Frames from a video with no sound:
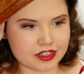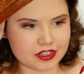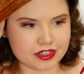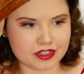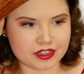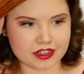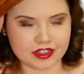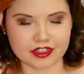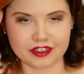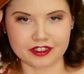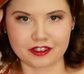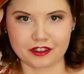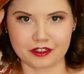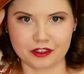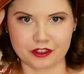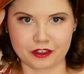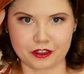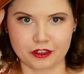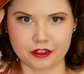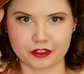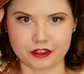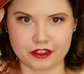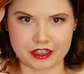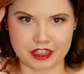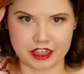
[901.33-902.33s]
a
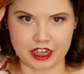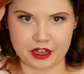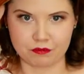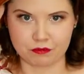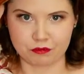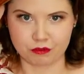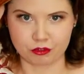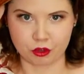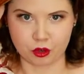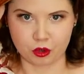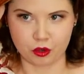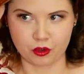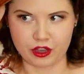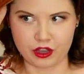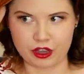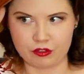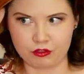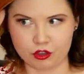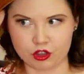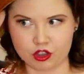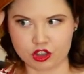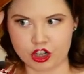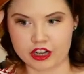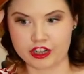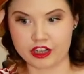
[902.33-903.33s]
good tip for if you're
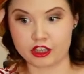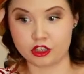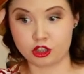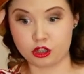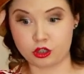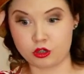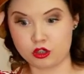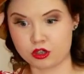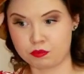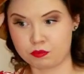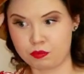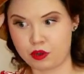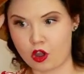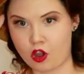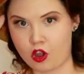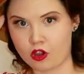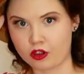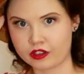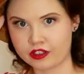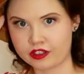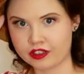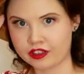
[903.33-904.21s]
trying to choose a block